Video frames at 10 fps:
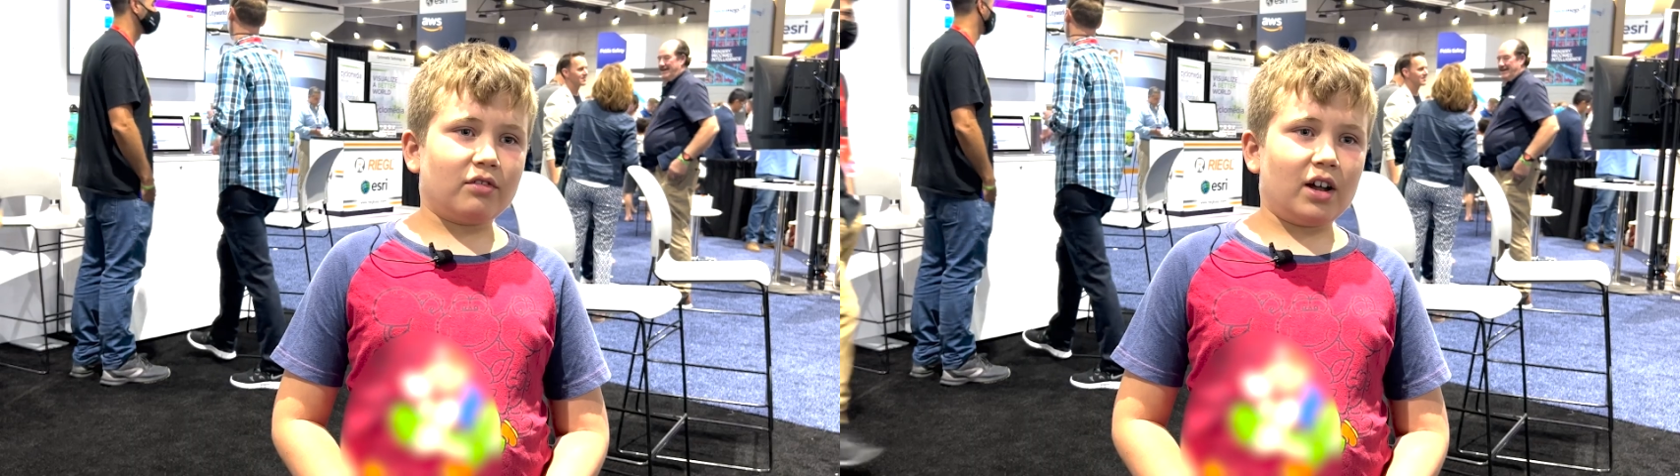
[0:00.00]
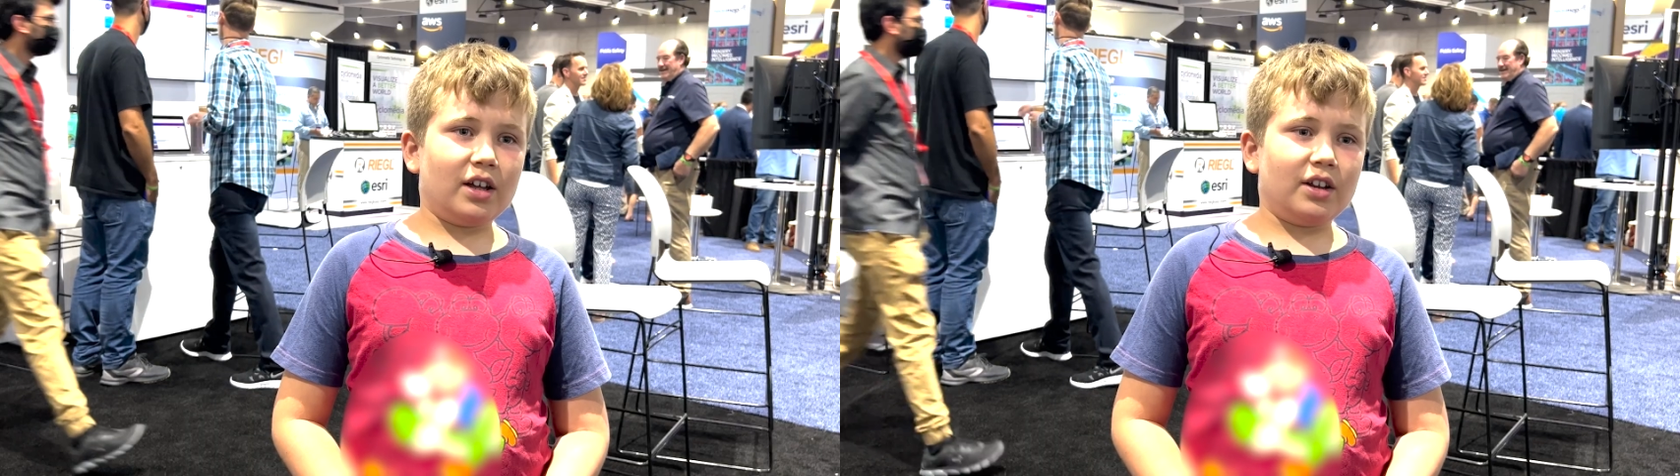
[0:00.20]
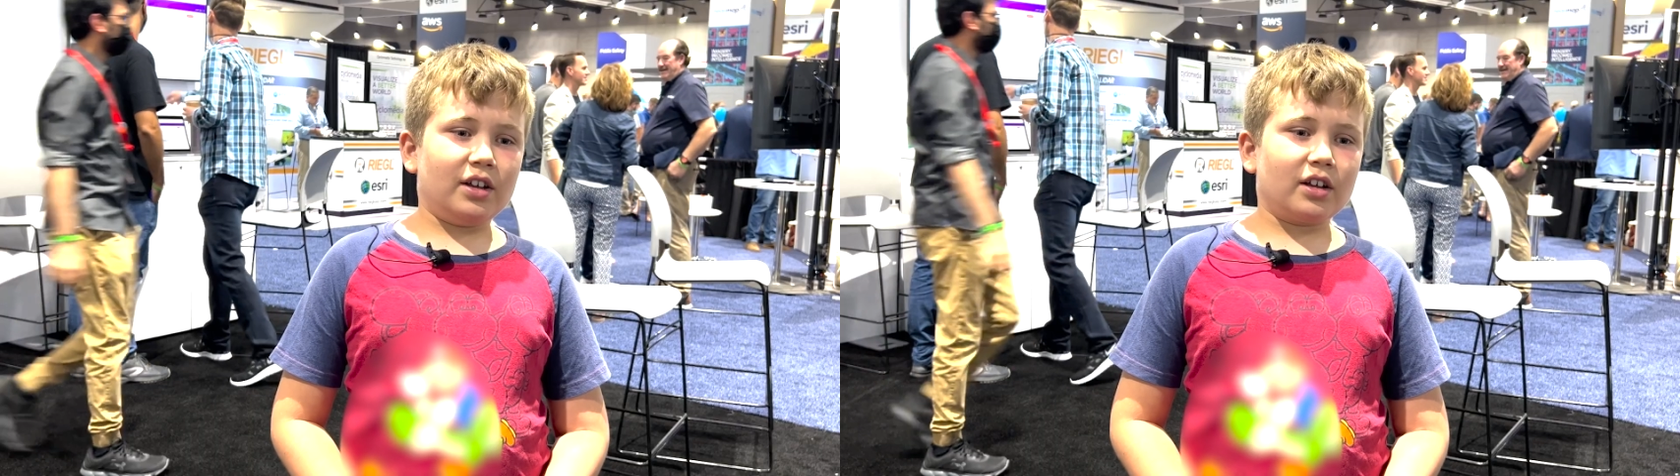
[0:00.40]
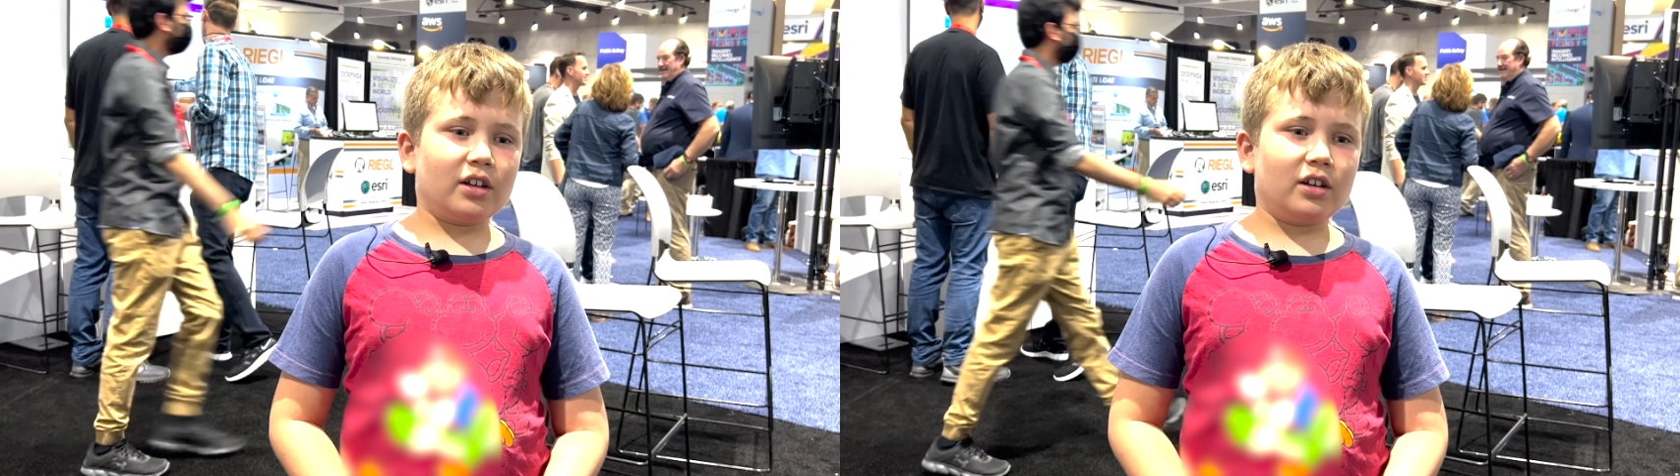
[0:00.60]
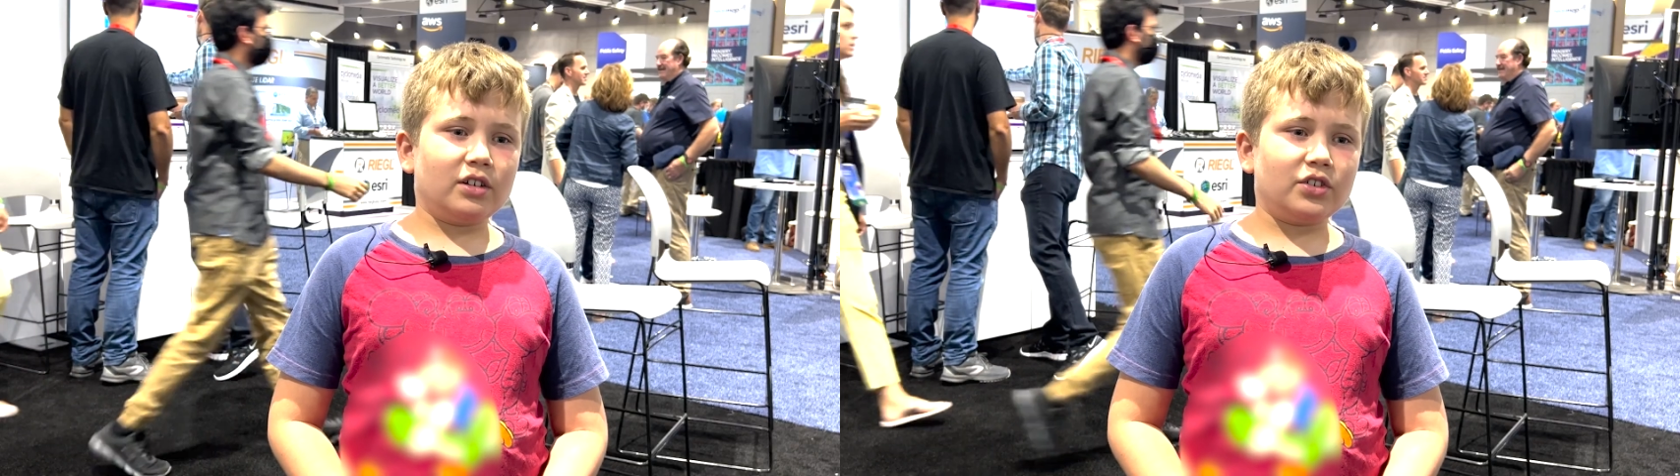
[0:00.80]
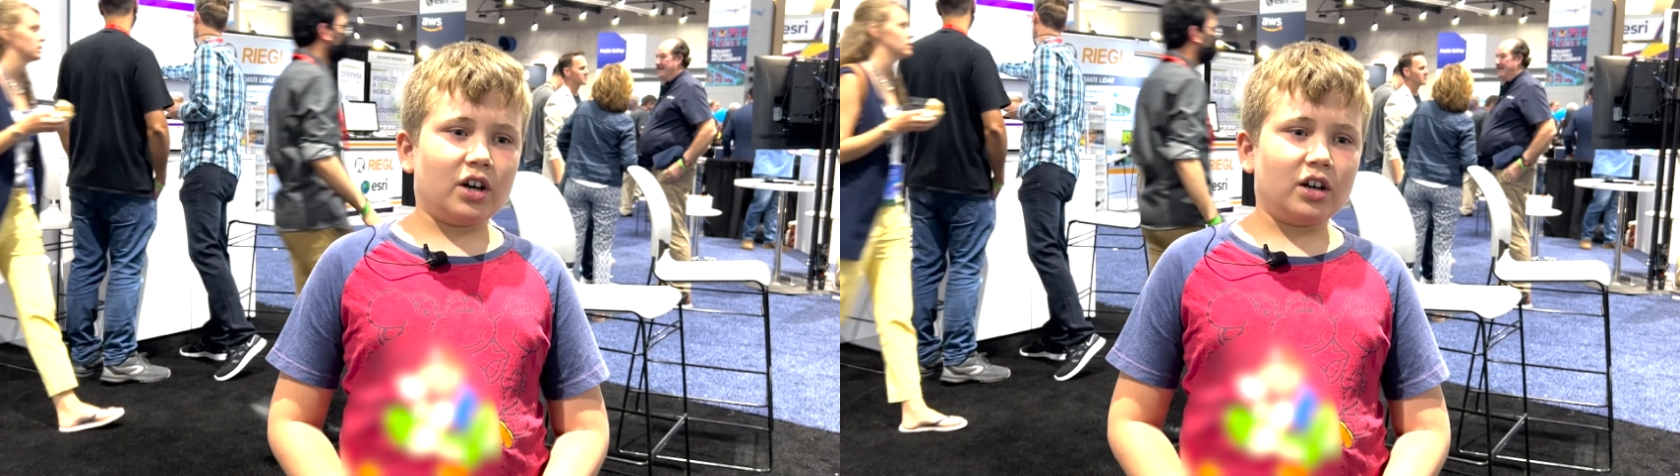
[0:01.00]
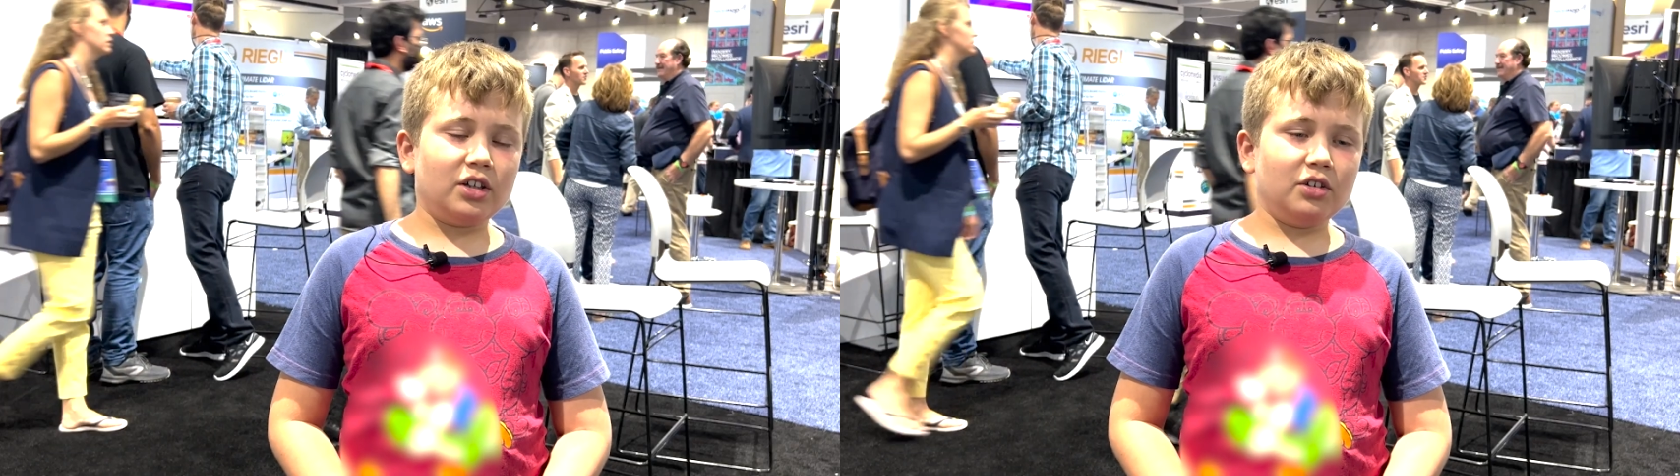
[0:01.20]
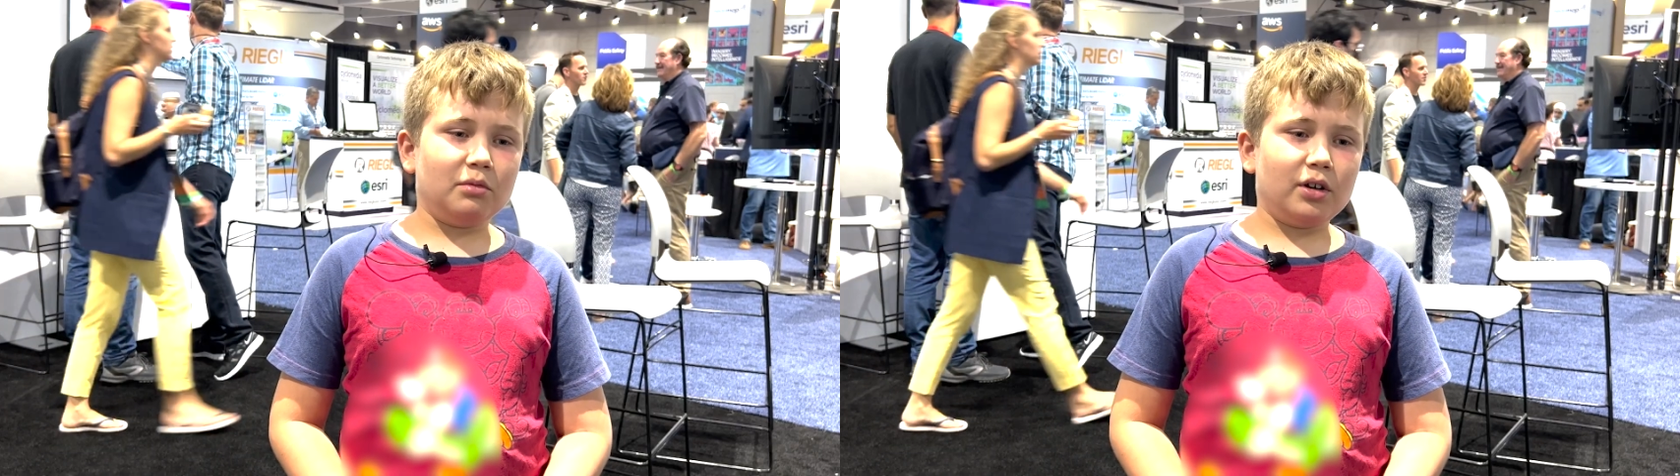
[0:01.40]
writing a
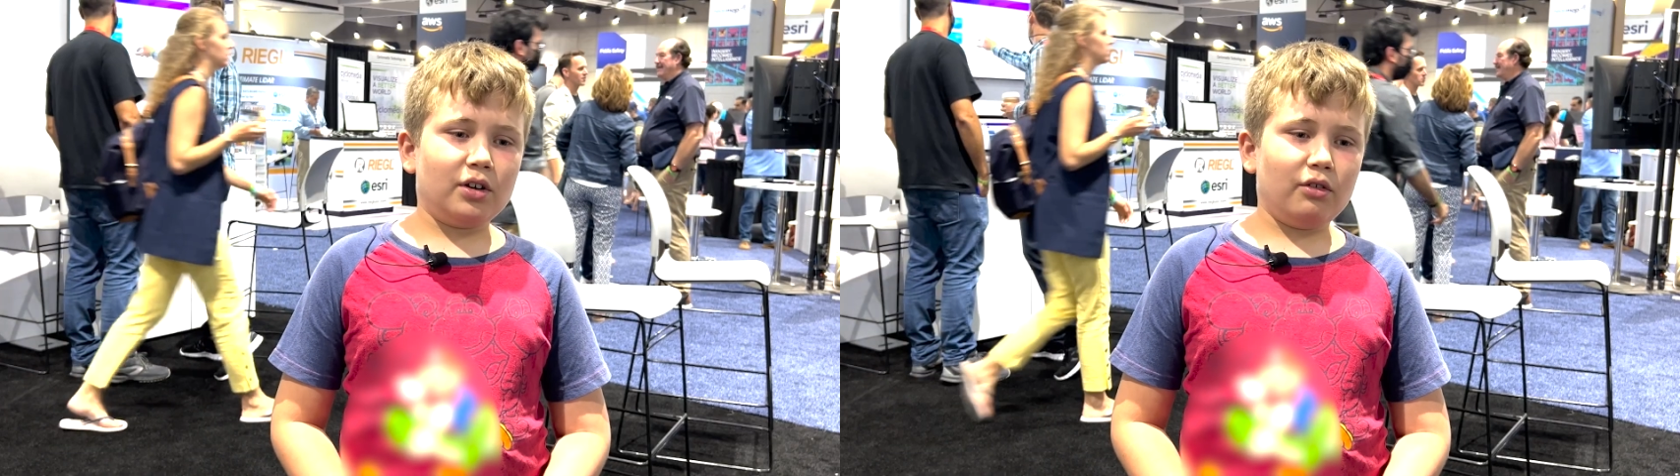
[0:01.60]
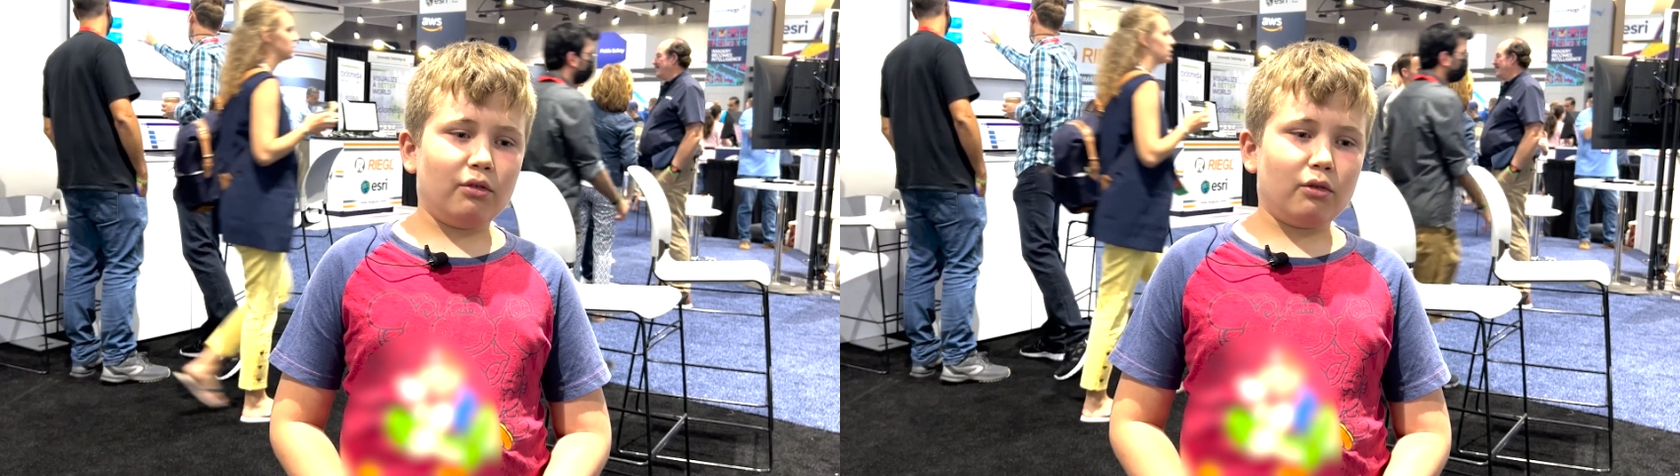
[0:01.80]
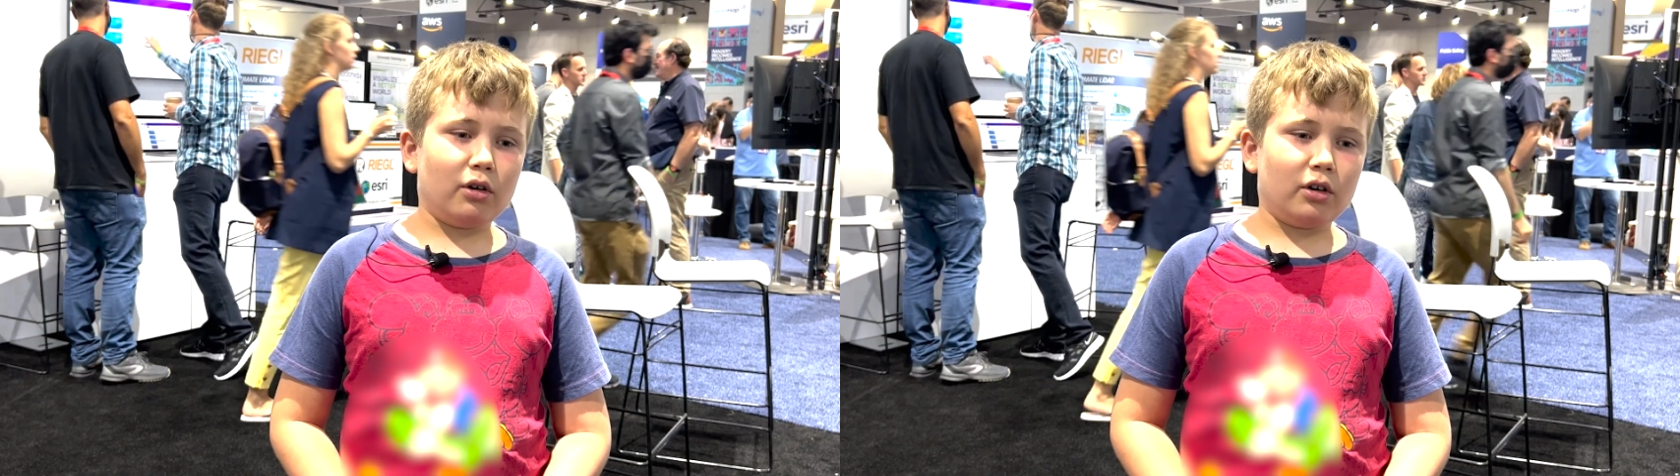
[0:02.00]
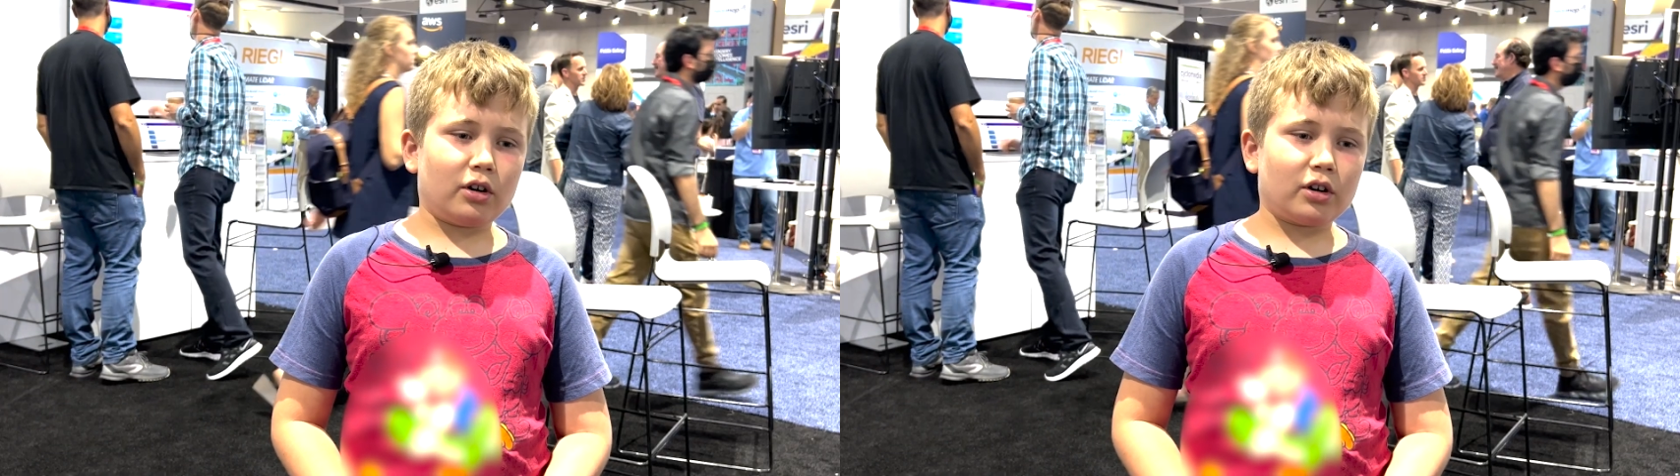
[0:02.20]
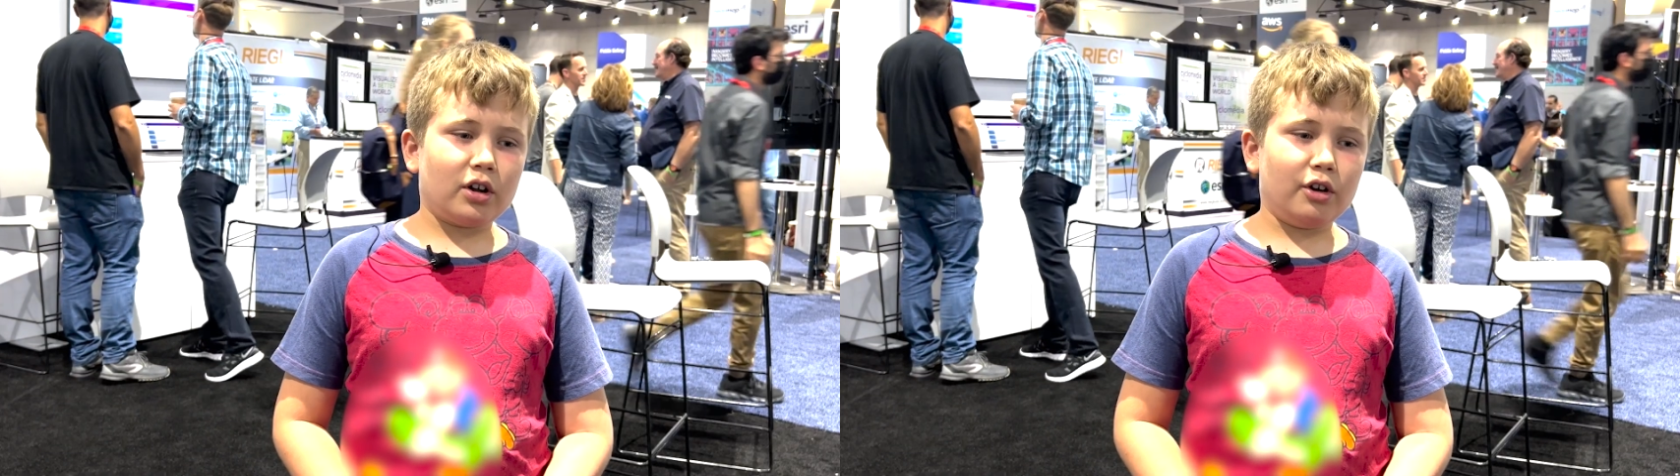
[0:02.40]
document or